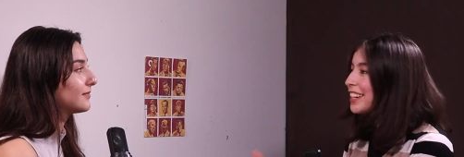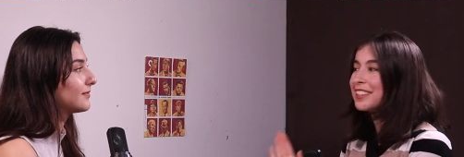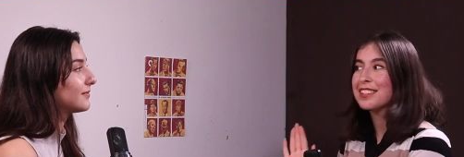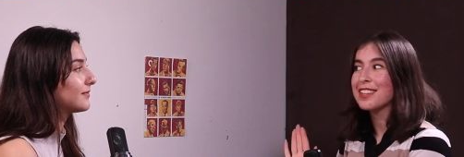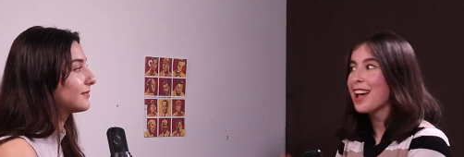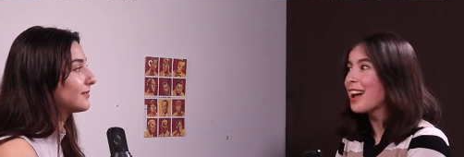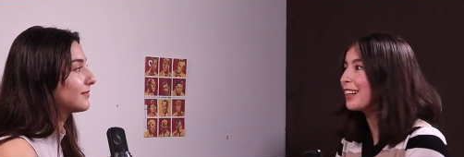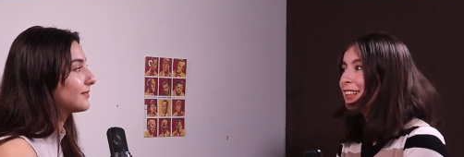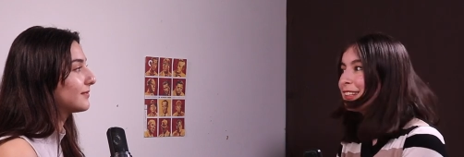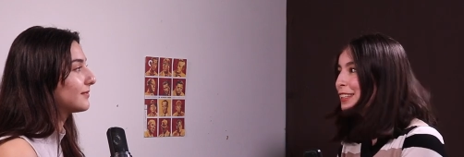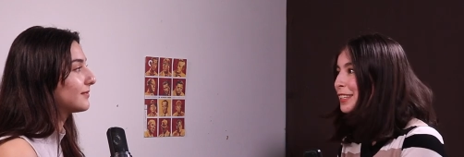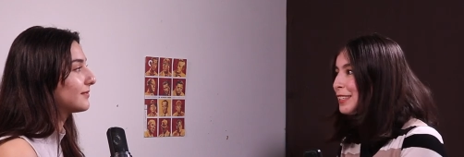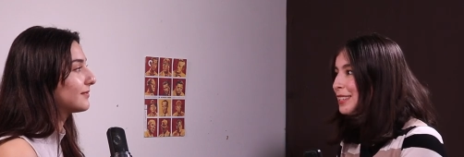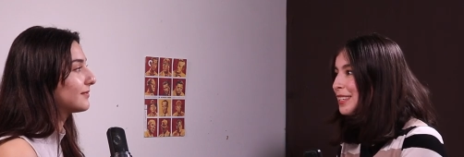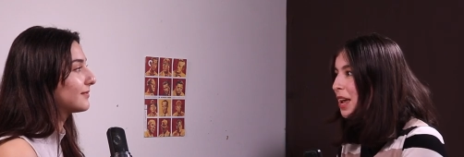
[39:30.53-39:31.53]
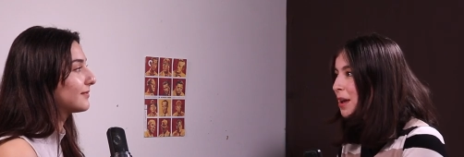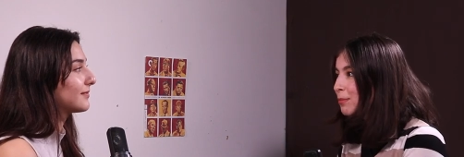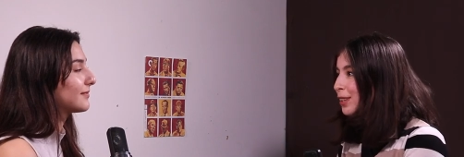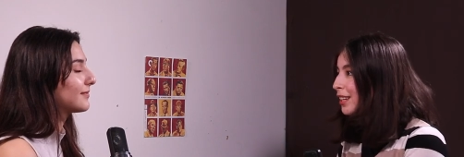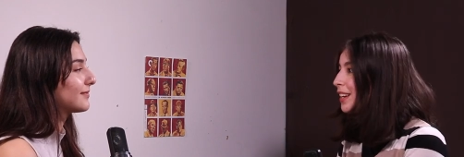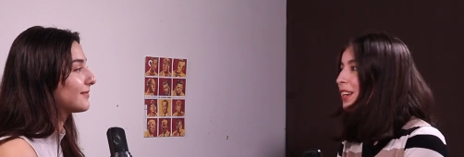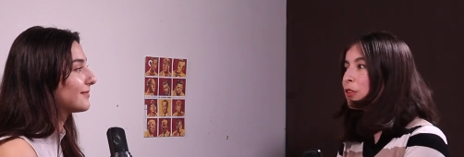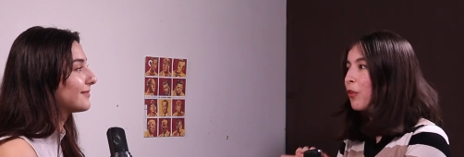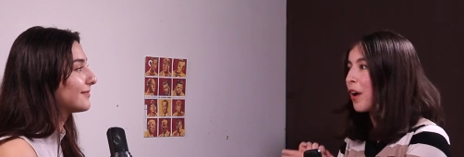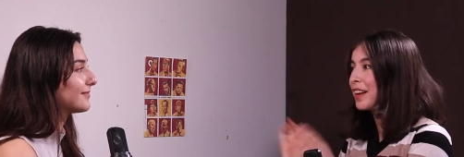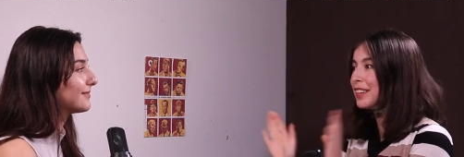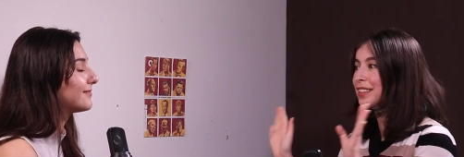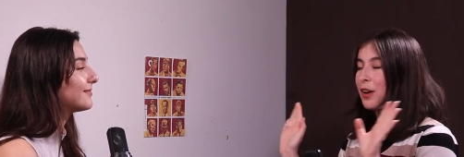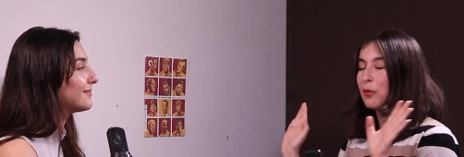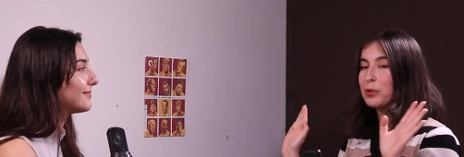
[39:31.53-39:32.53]
Speaker 1: exactly the same thing.
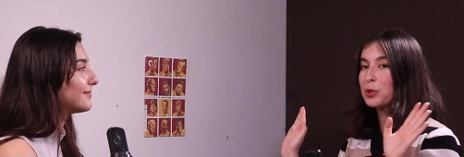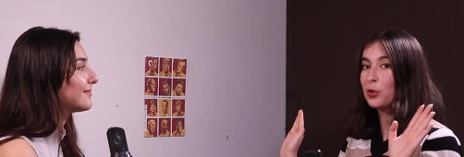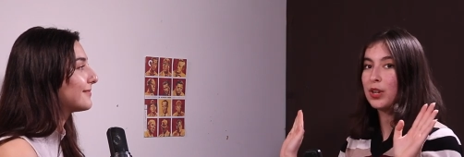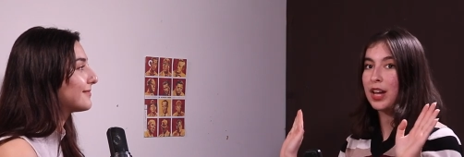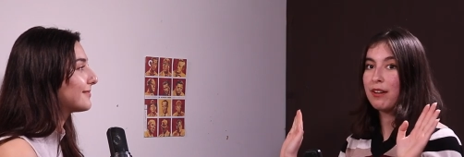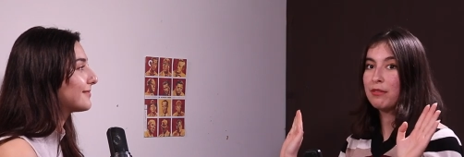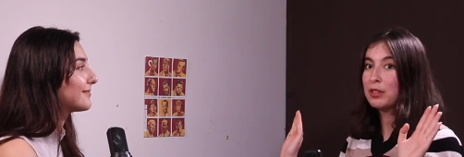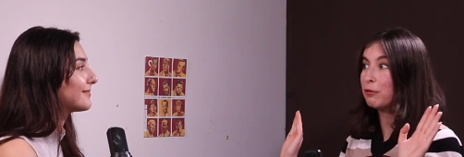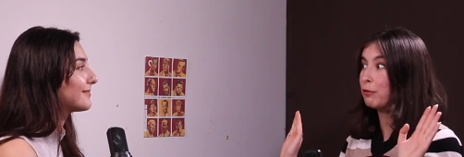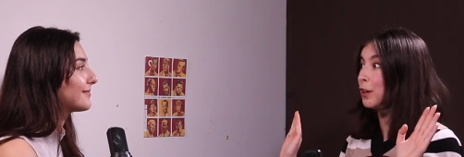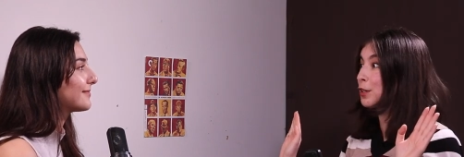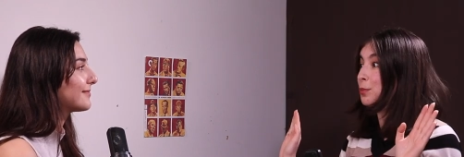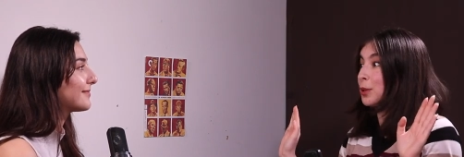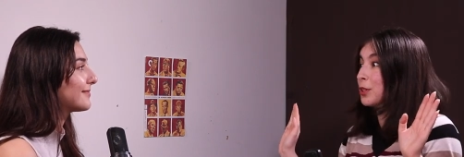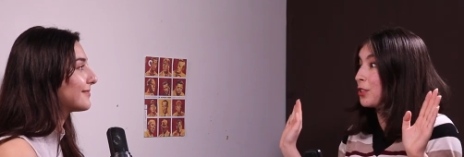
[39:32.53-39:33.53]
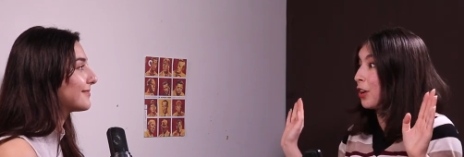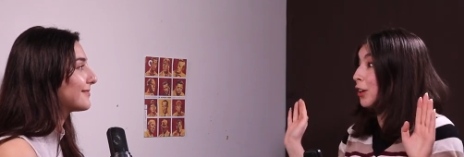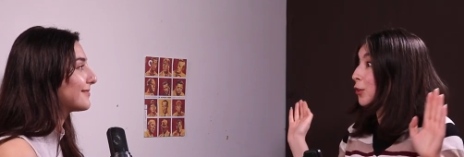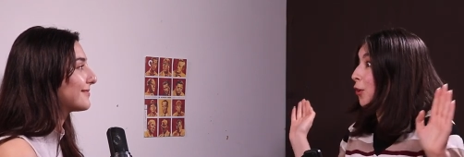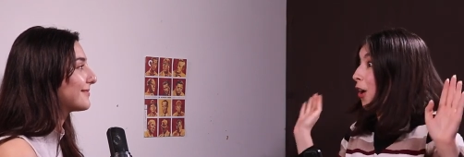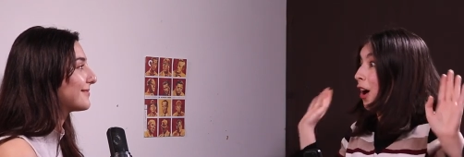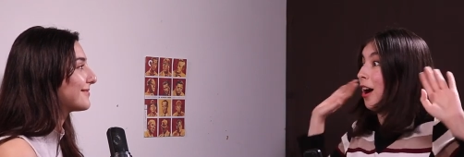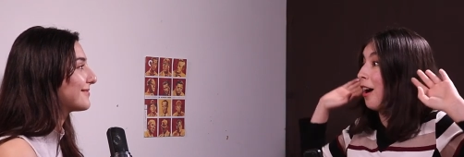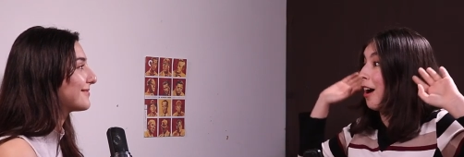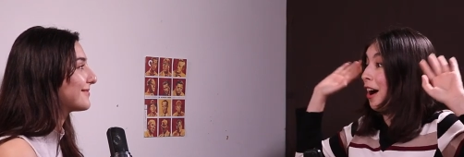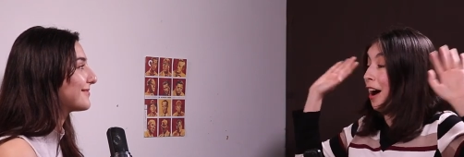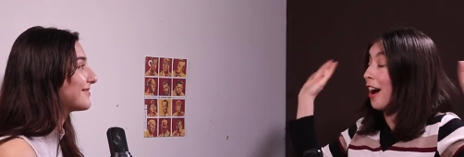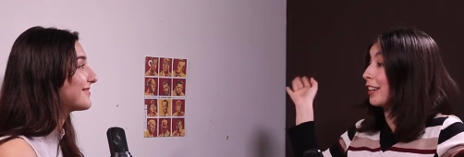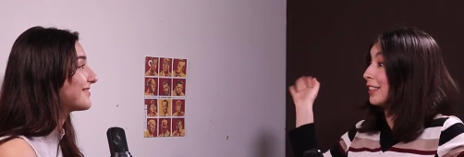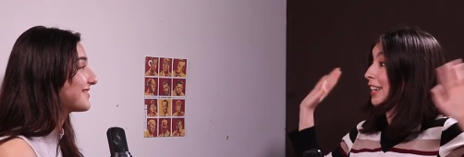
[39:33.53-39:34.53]
Right now we don't have any fights because I know I,
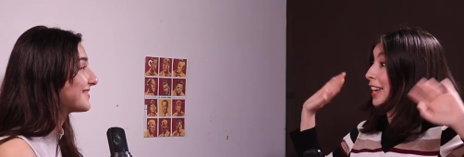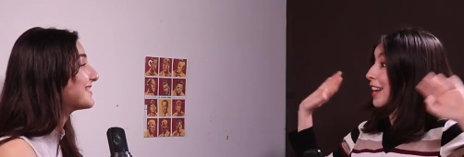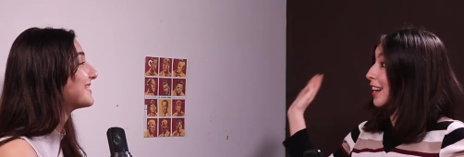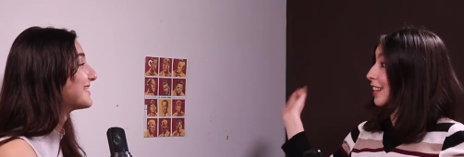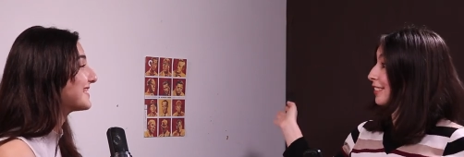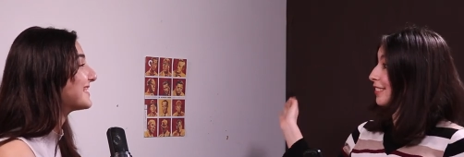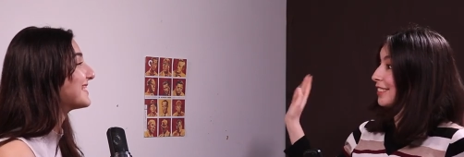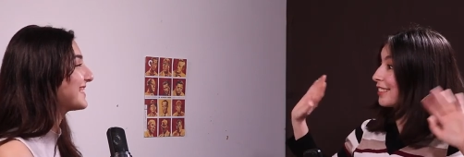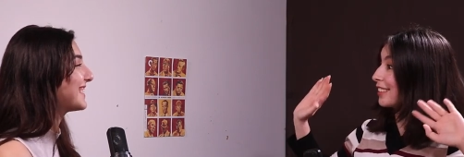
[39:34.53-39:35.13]
I can't.